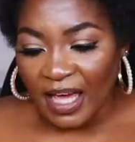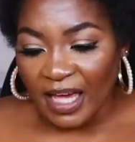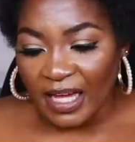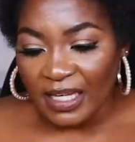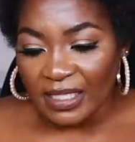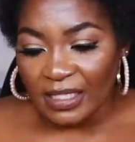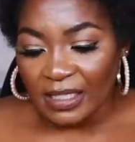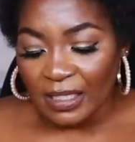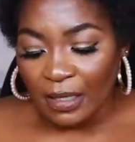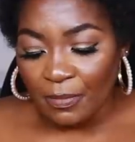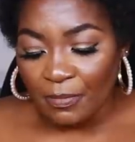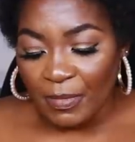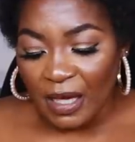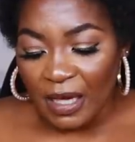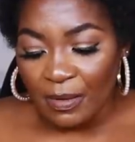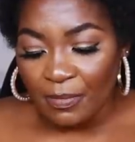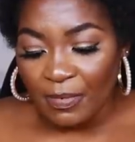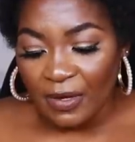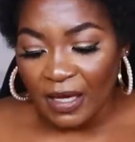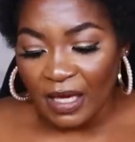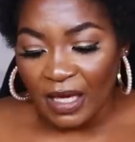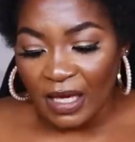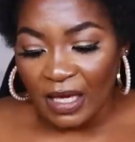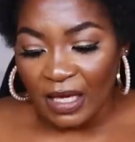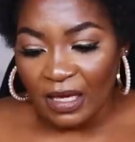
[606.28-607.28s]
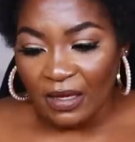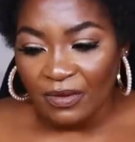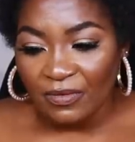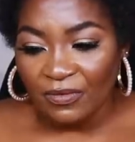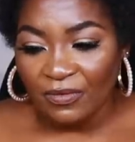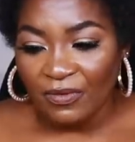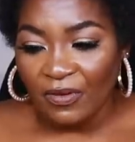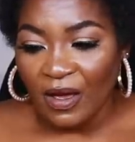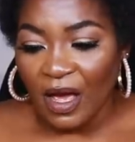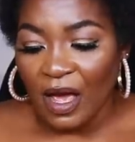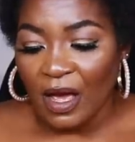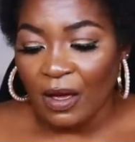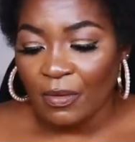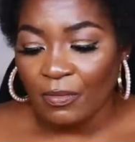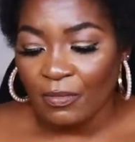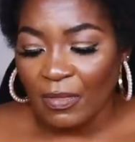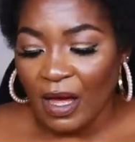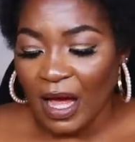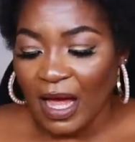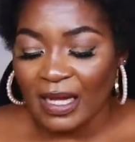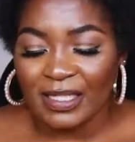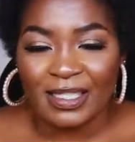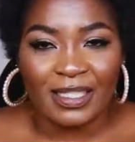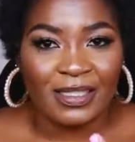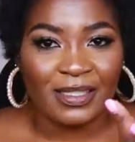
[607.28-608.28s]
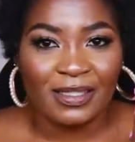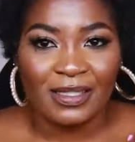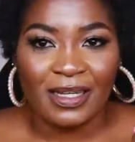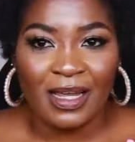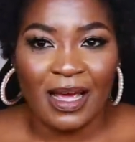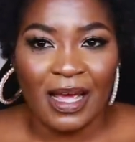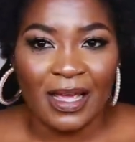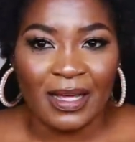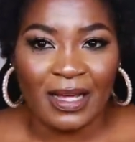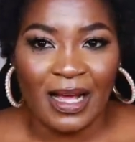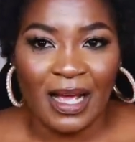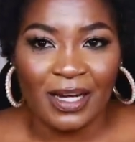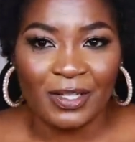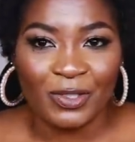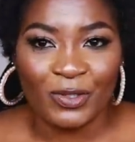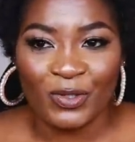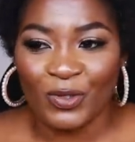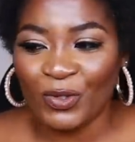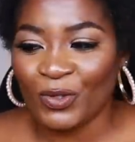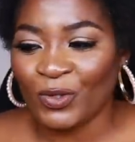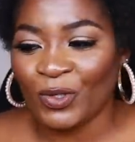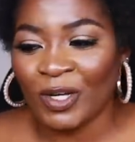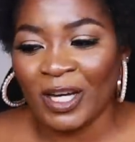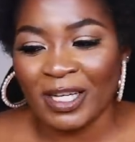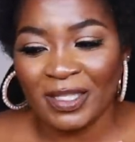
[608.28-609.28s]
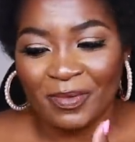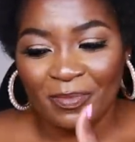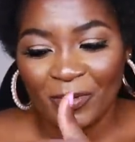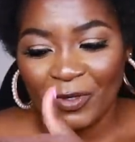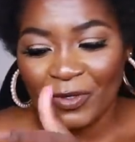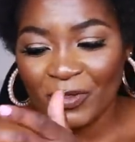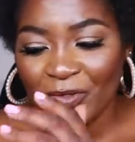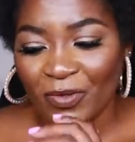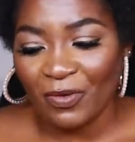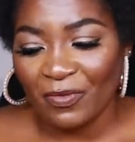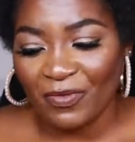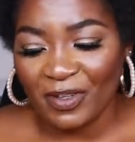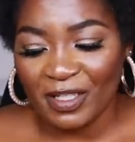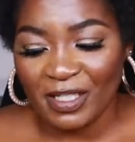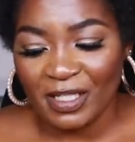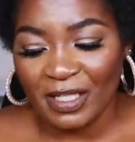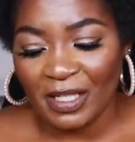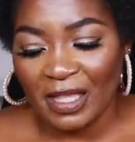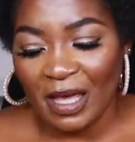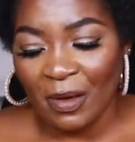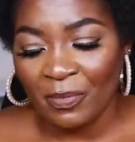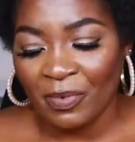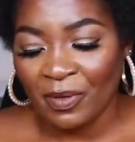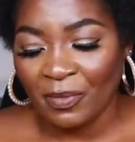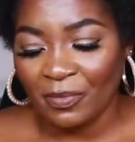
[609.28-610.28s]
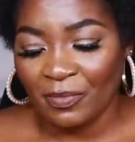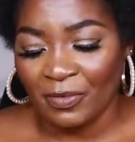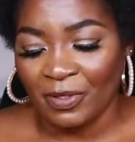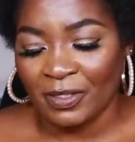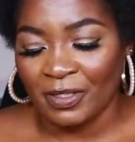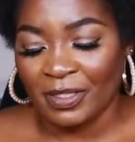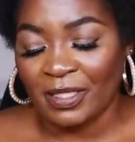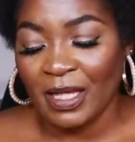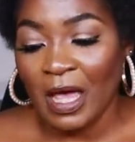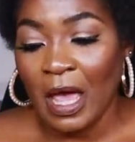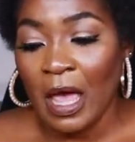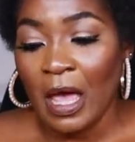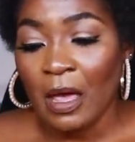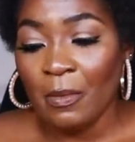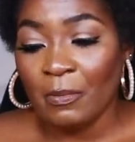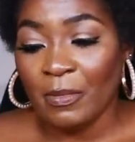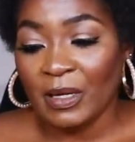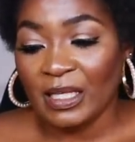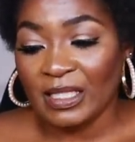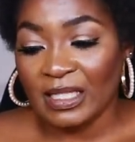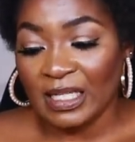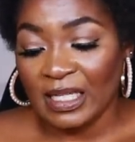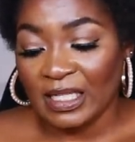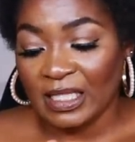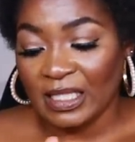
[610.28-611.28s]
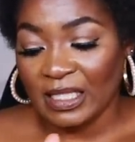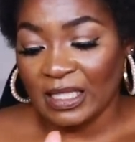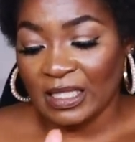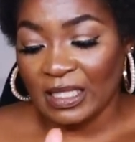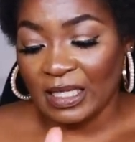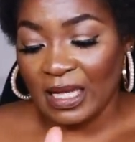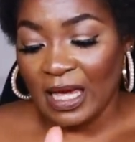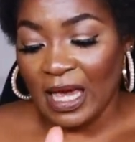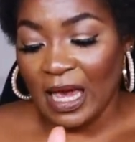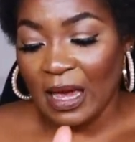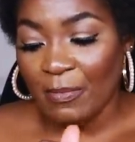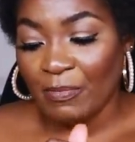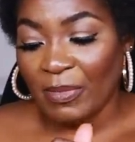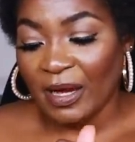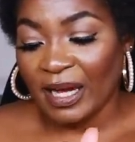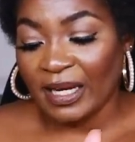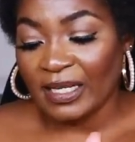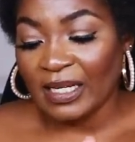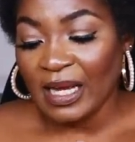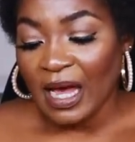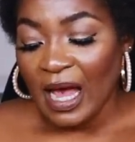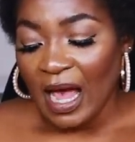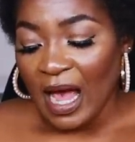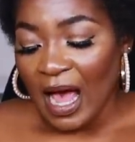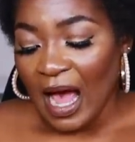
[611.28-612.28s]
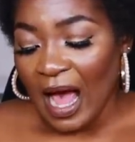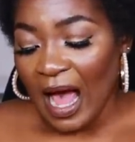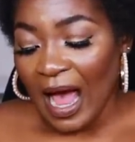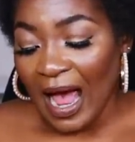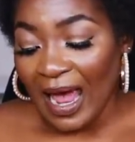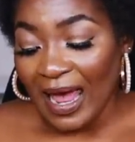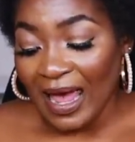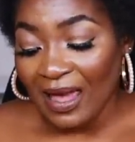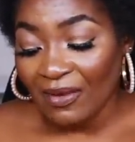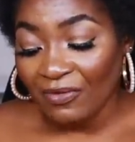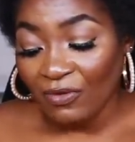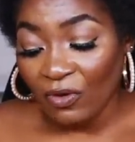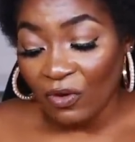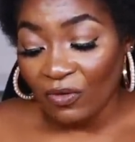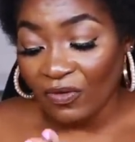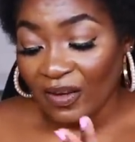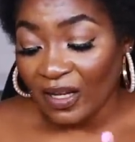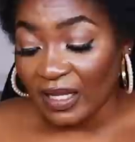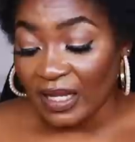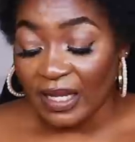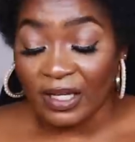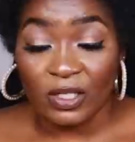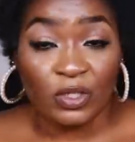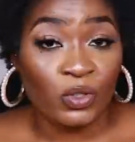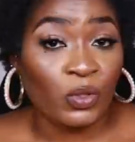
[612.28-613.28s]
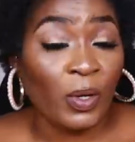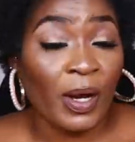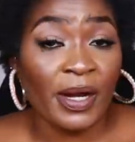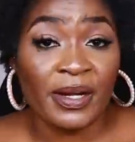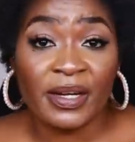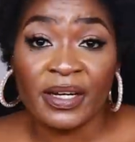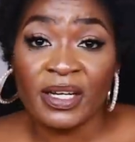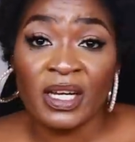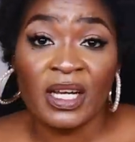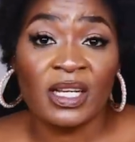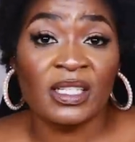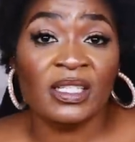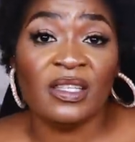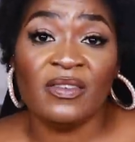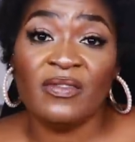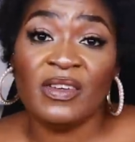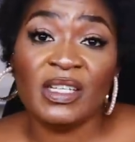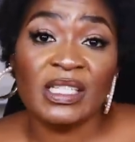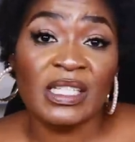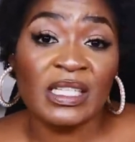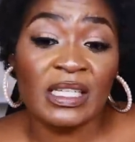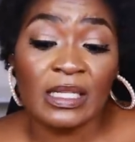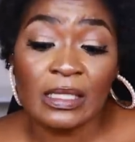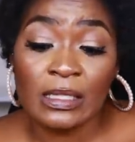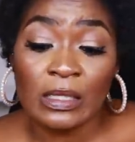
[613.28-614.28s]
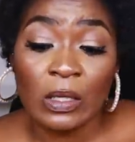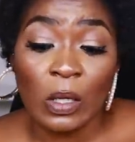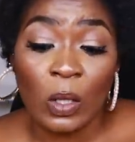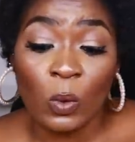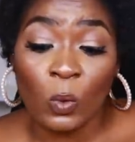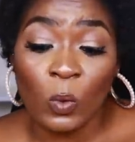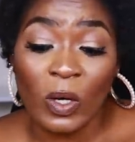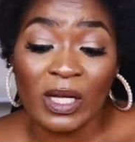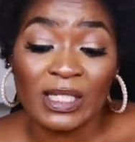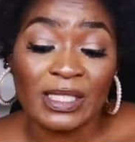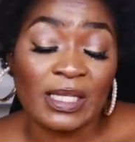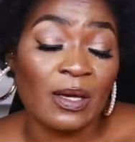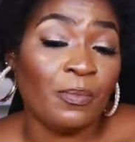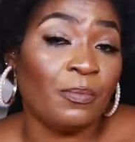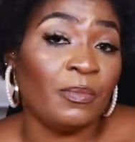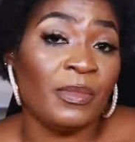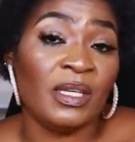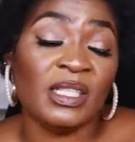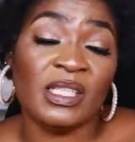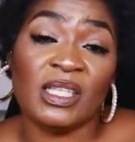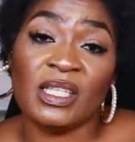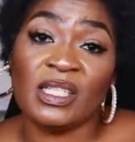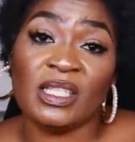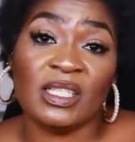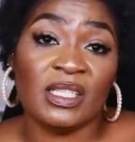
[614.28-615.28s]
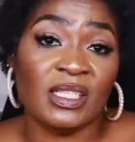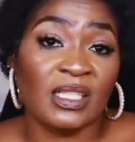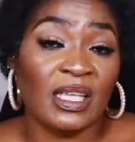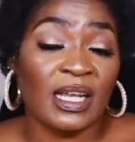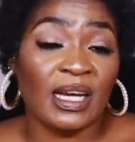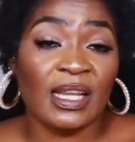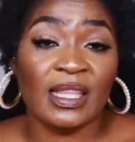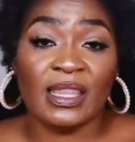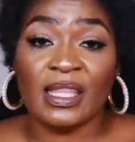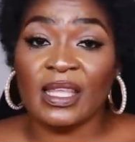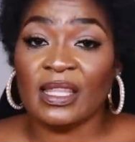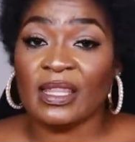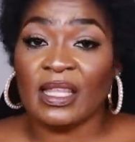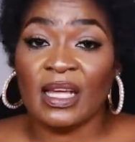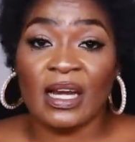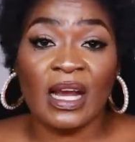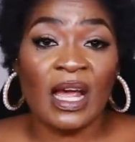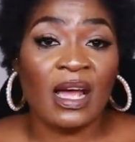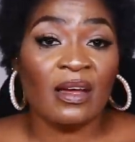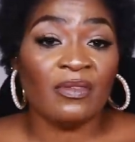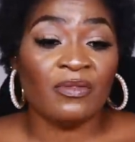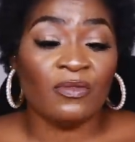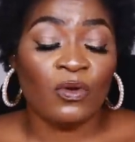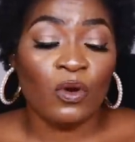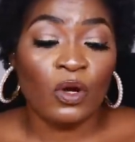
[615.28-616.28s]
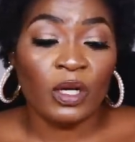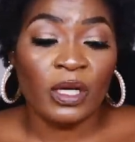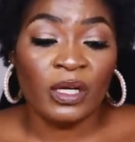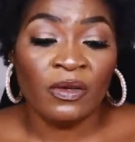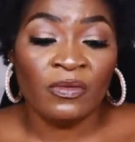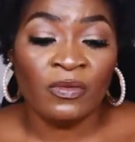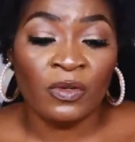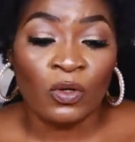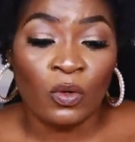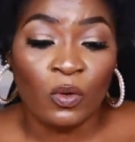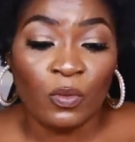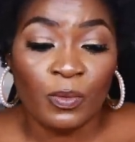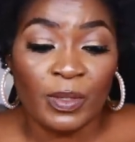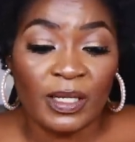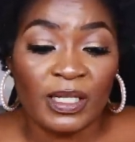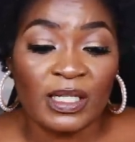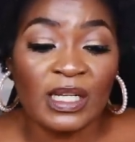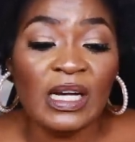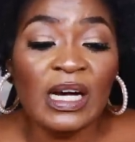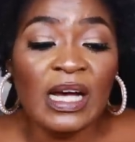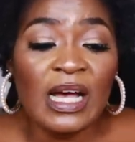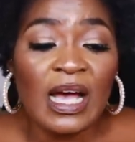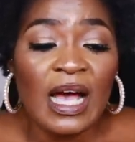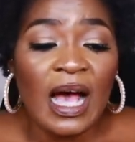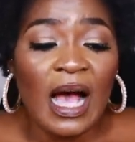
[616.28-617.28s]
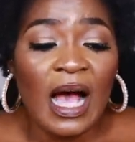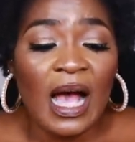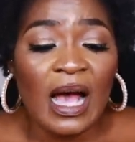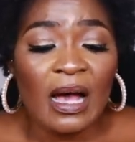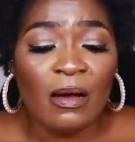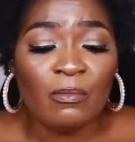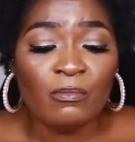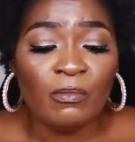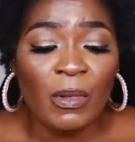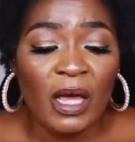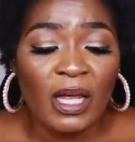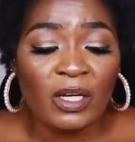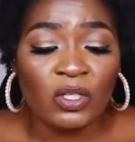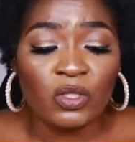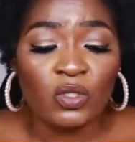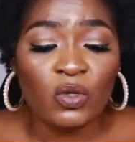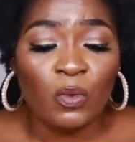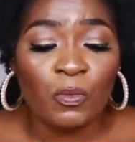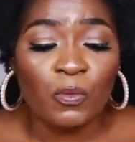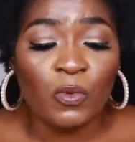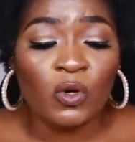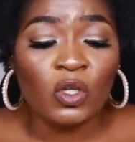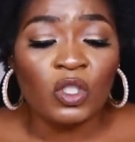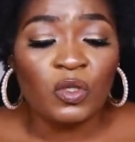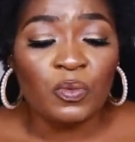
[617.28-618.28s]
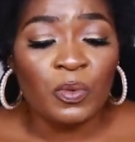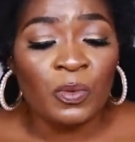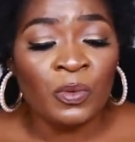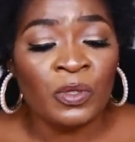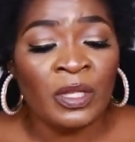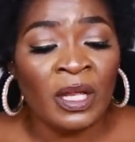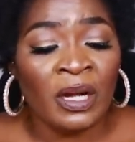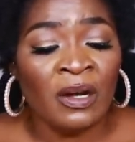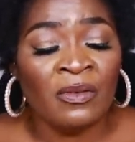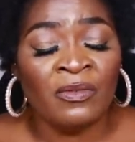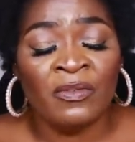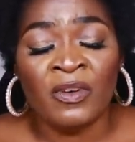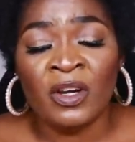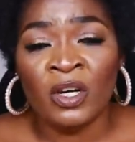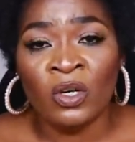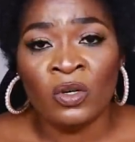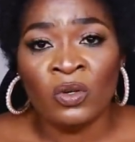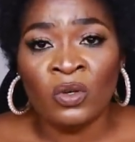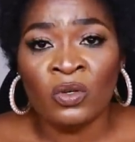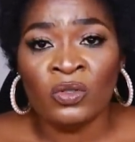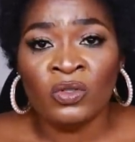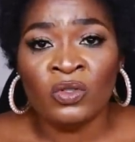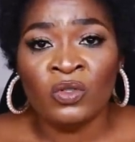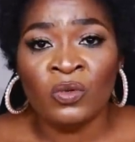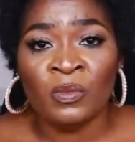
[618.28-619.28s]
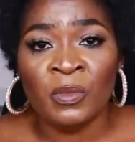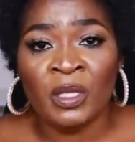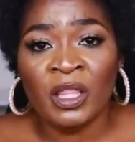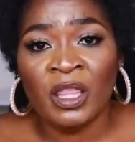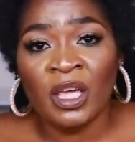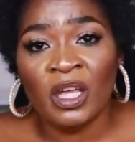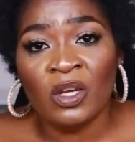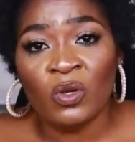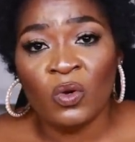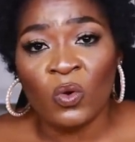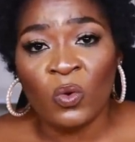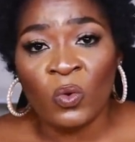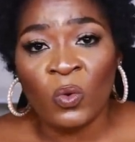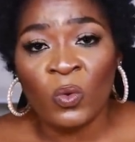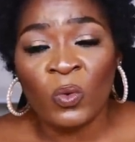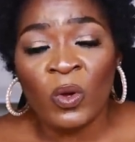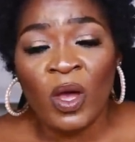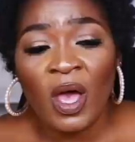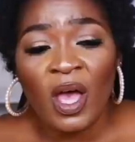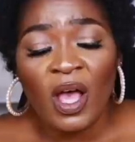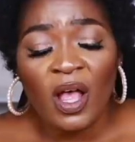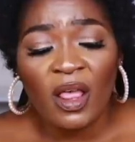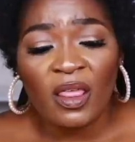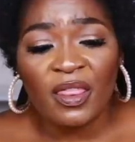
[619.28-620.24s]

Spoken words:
that maybe if I can't show you guys because obviously there are people's messages here, but I have over like 217 WhatsApp messages that are there that I've not even opened. And so most people that are very close to me, they know